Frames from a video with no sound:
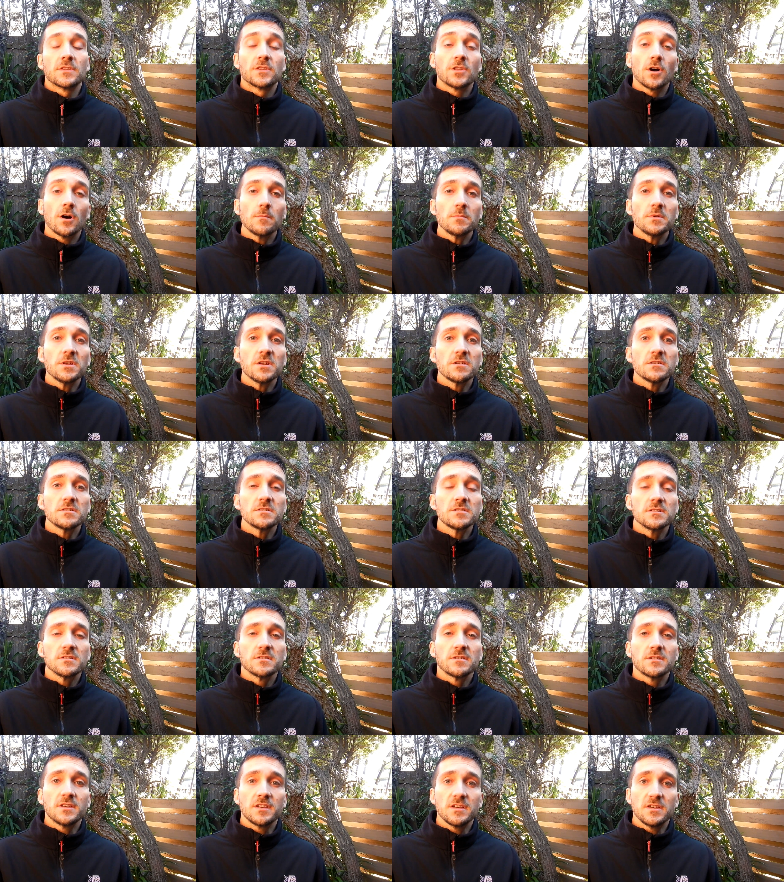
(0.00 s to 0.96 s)

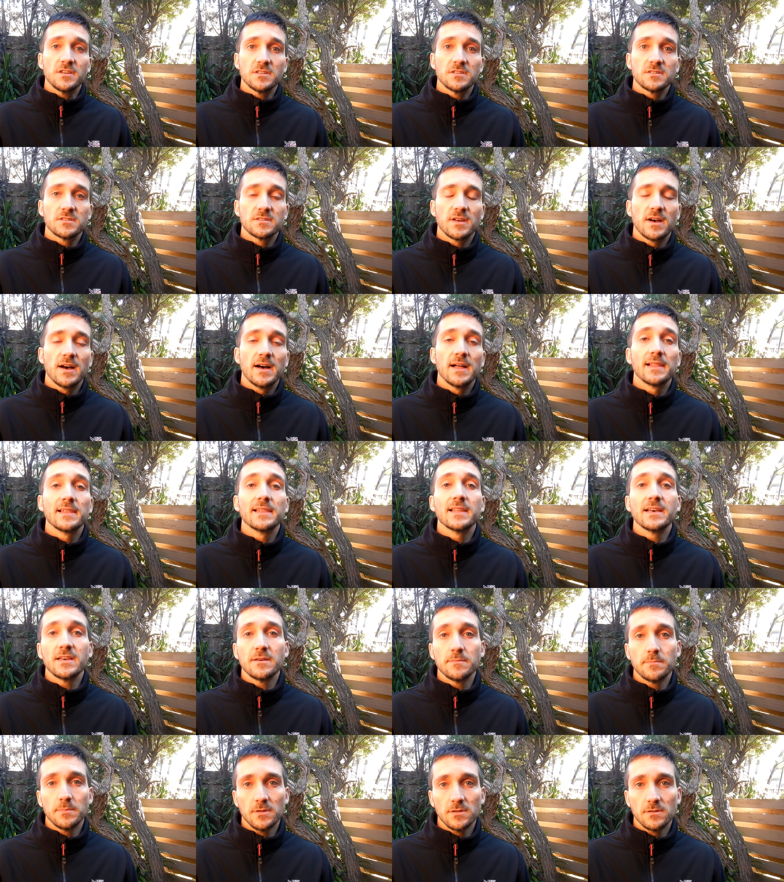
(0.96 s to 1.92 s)
Dominance is a
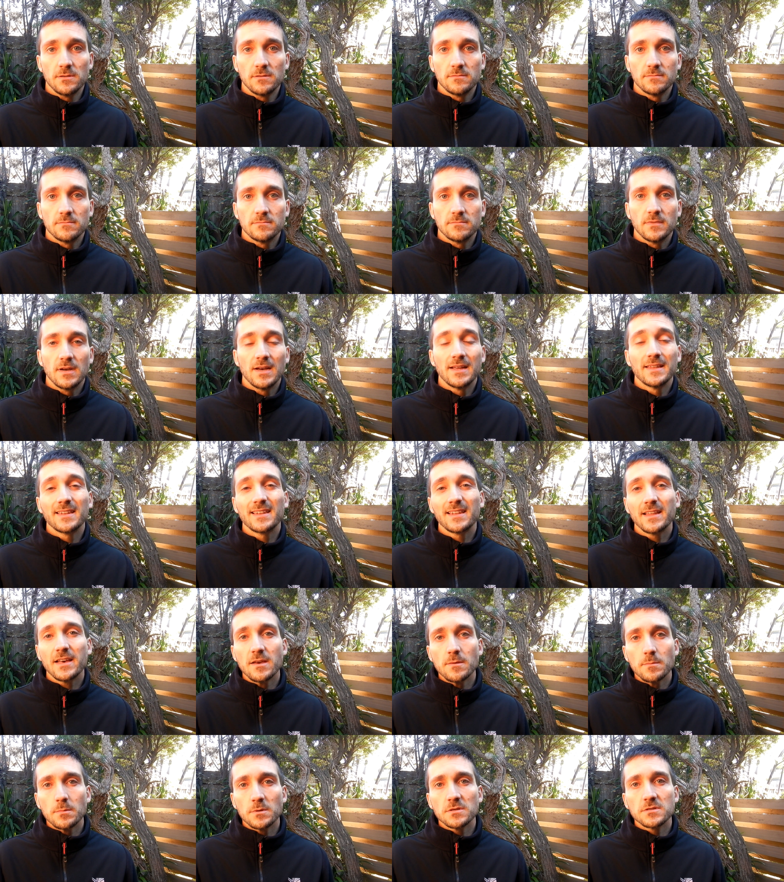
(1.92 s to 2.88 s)
label, and
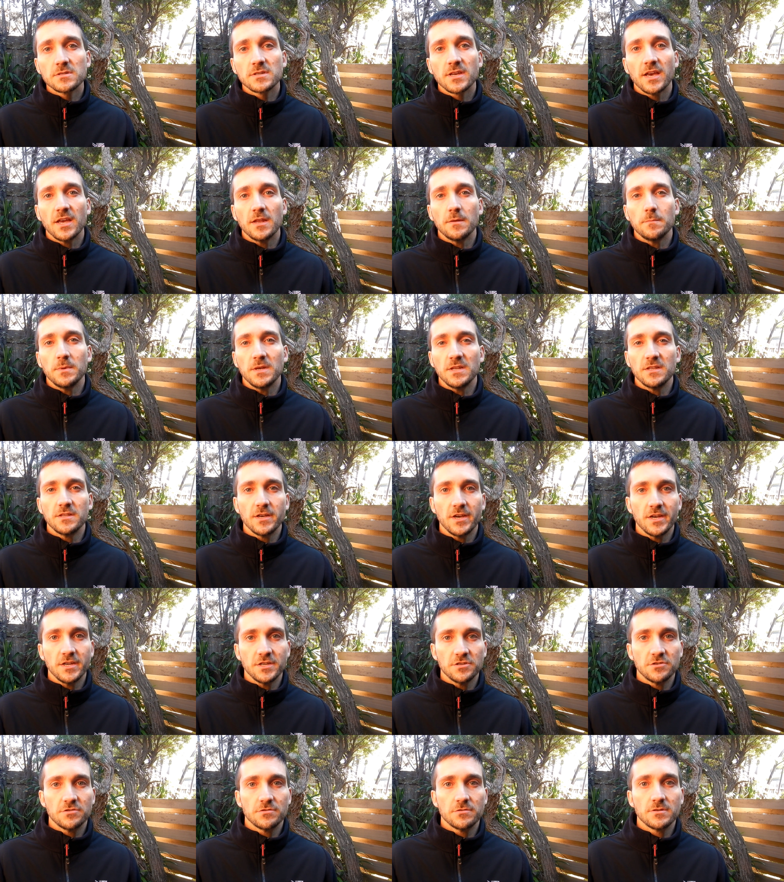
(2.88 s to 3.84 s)
labels can be
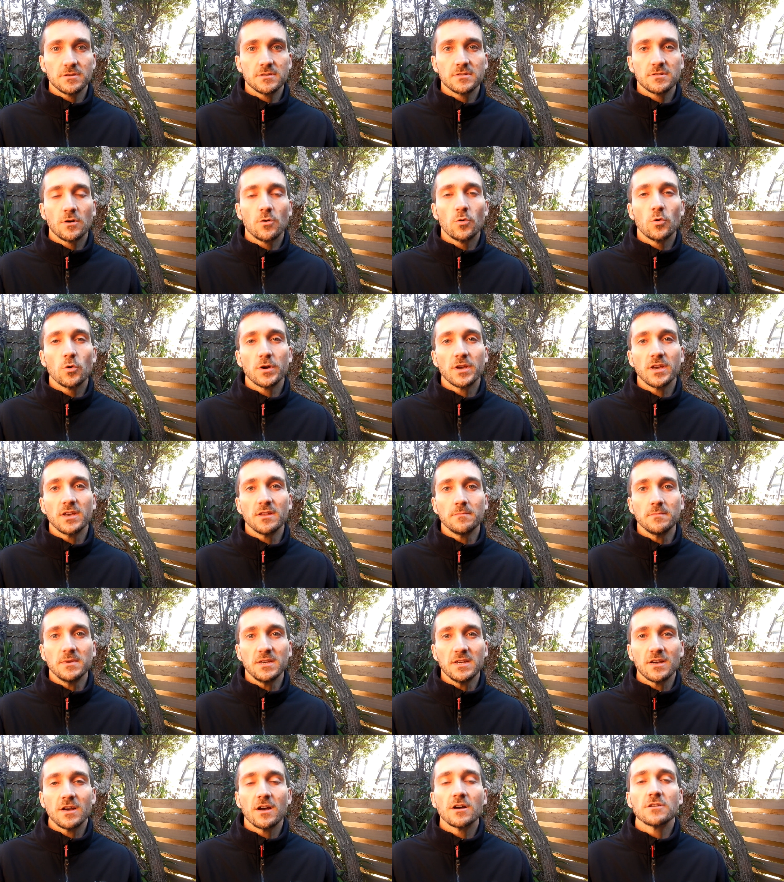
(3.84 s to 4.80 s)
dangerous or can
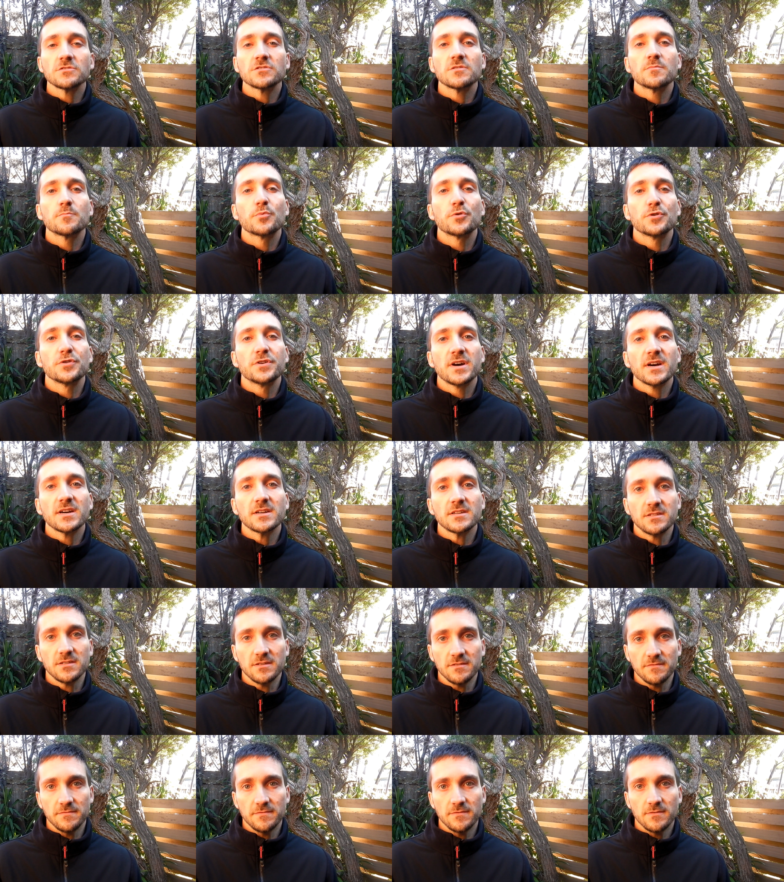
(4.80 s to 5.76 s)
be
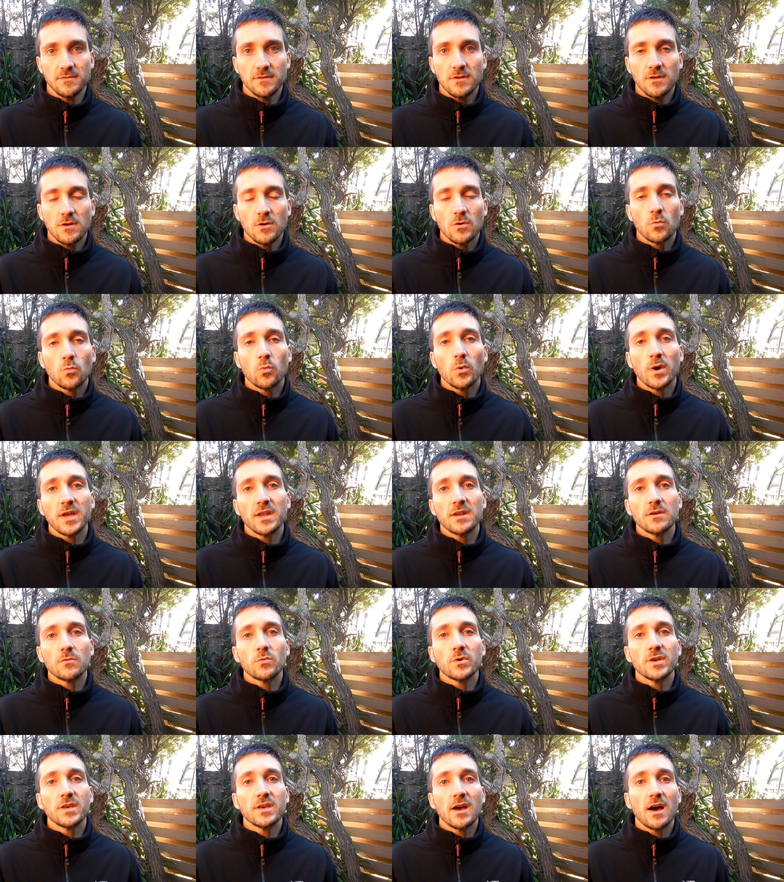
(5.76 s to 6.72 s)
counterproductive
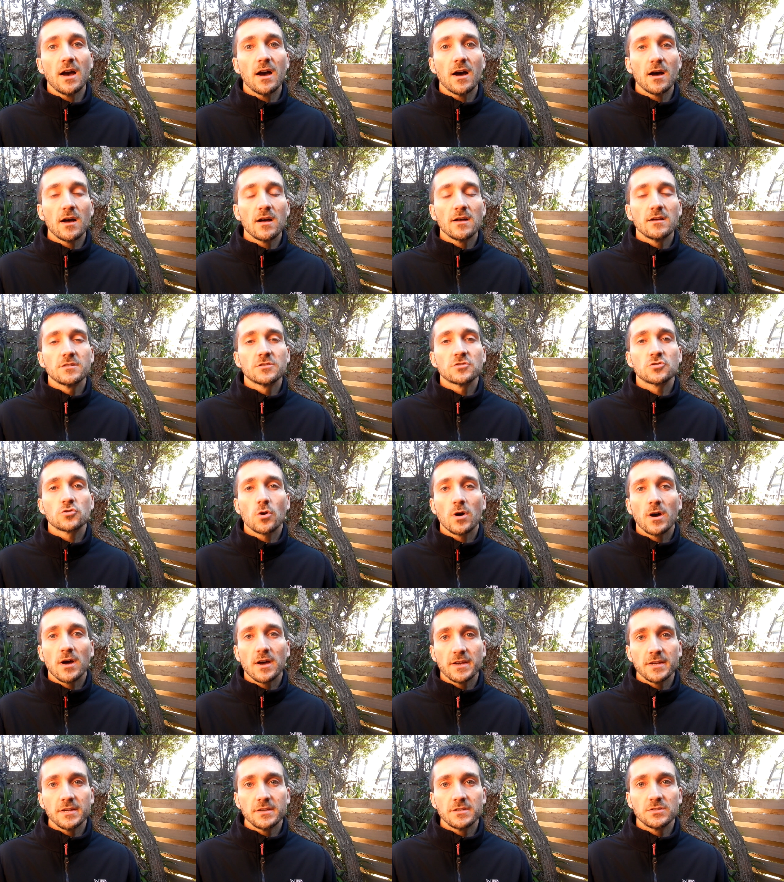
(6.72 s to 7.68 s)
when we are
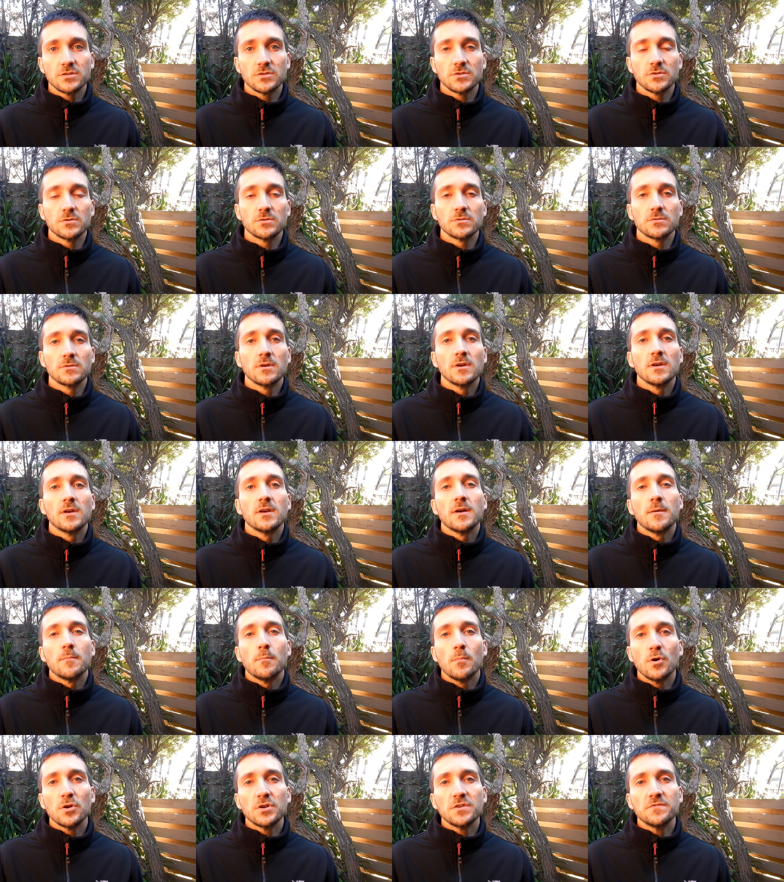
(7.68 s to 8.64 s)
trying to
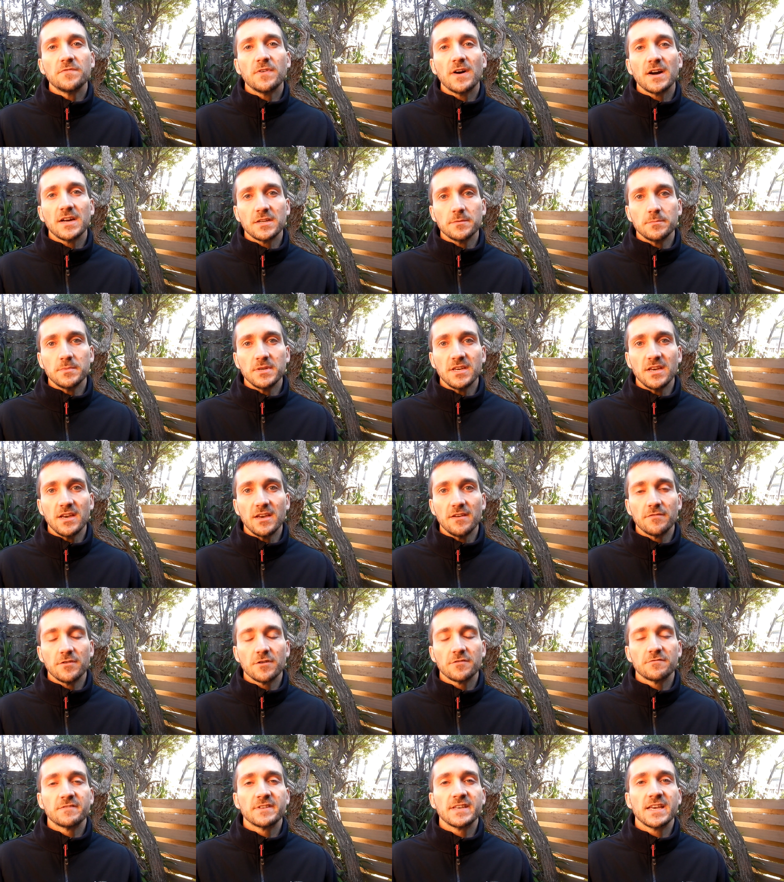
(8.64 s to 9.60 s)
modify the
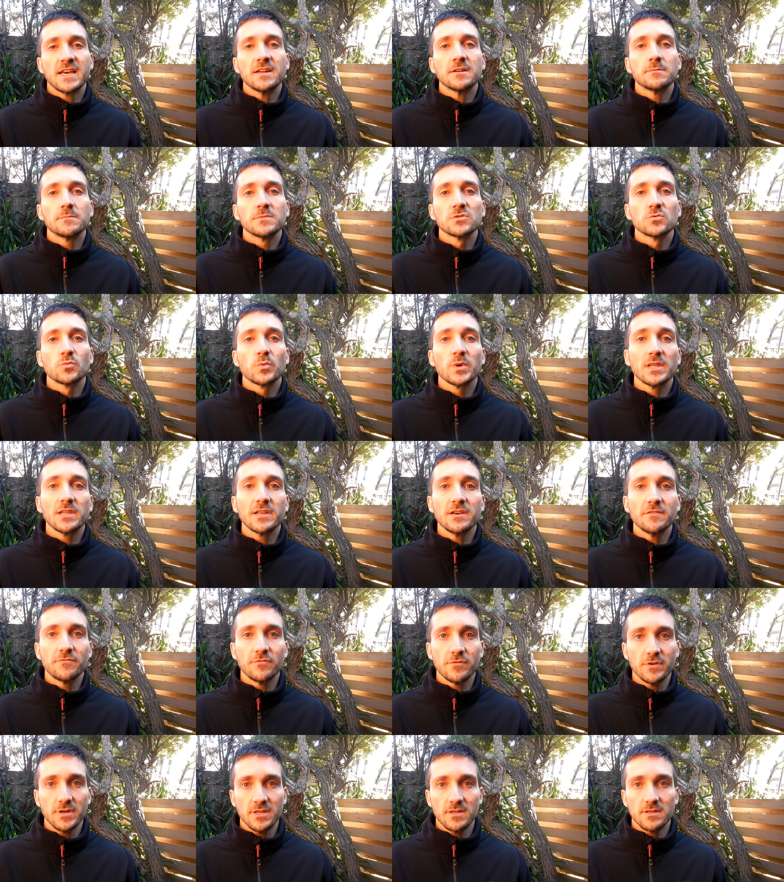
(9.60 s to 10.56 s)
behavior of the animals we
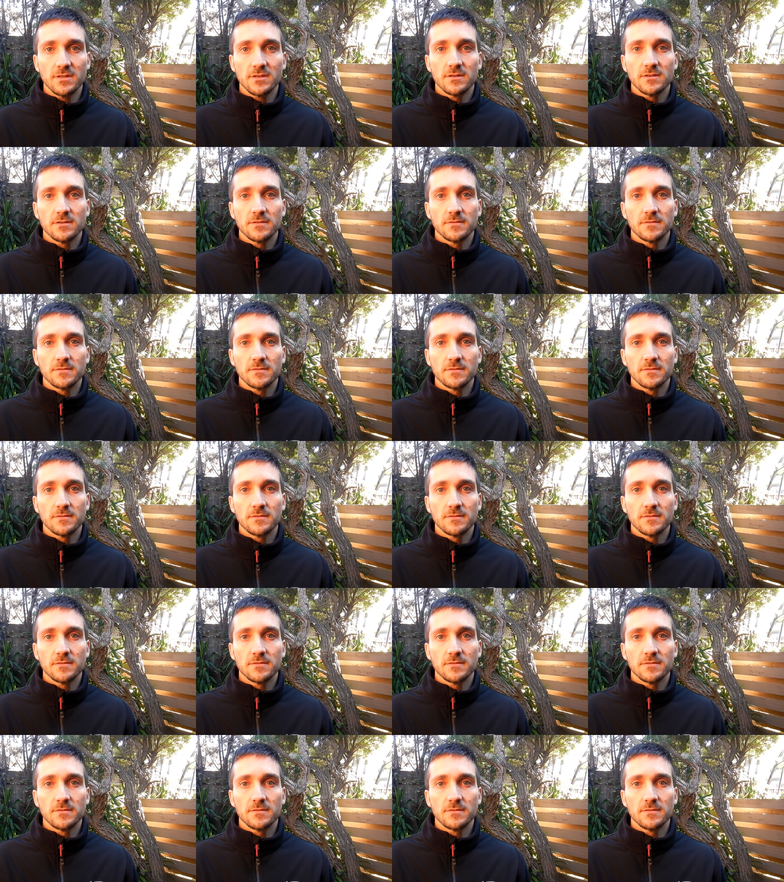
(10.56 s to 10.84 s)
live with.